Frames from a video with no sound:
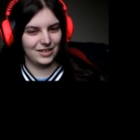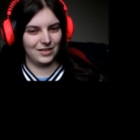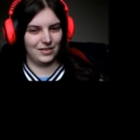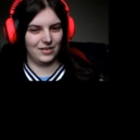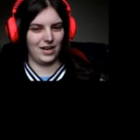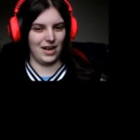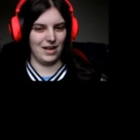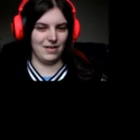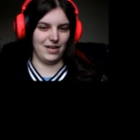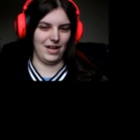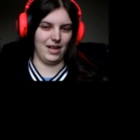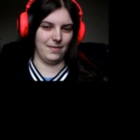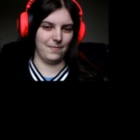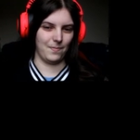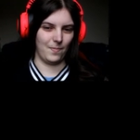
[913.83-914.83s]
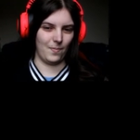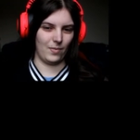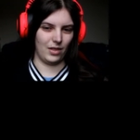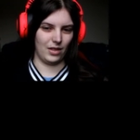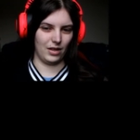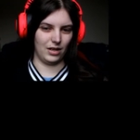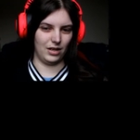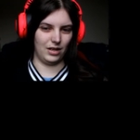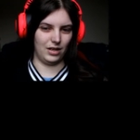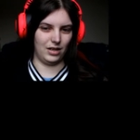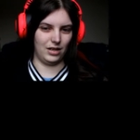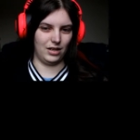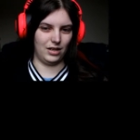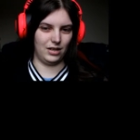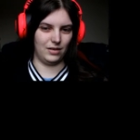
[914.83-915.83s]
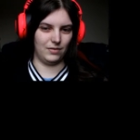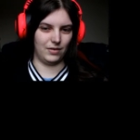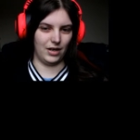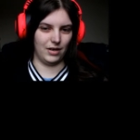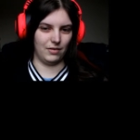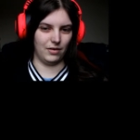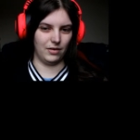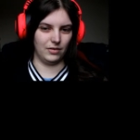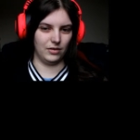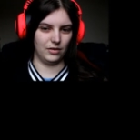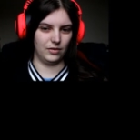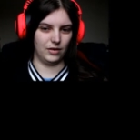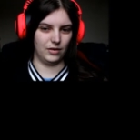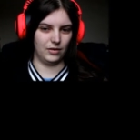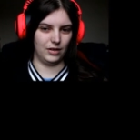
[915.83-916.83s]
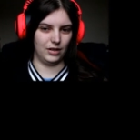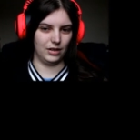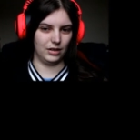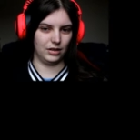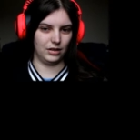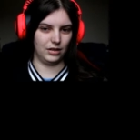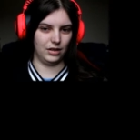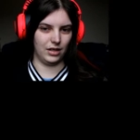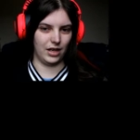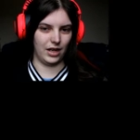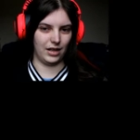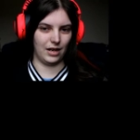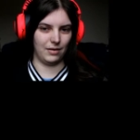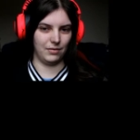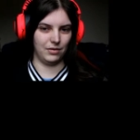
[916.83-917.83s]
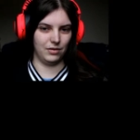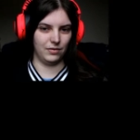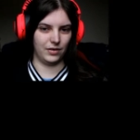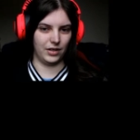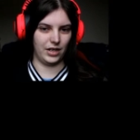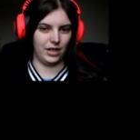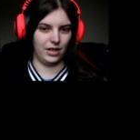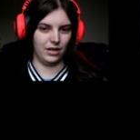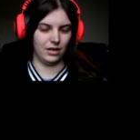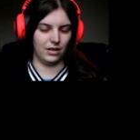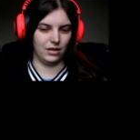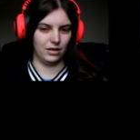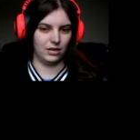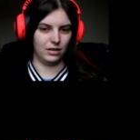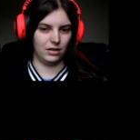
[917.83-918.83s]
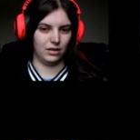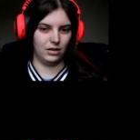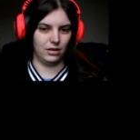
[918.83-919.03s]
Right, okay. Uh, right, right, right, right, Just need to get that one over here.